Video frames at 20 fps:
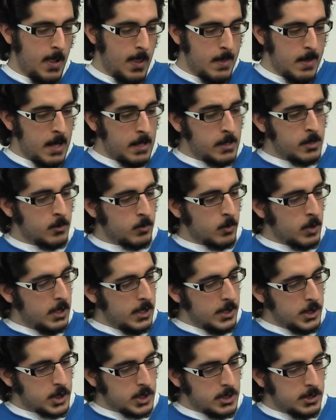And in
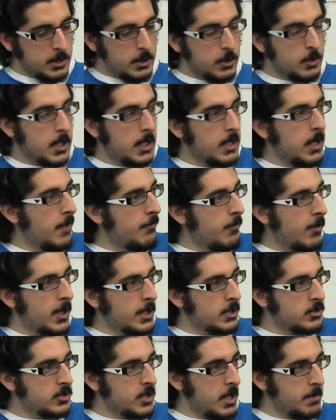religion, you can never
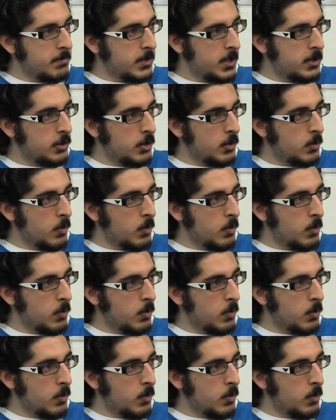accept that you're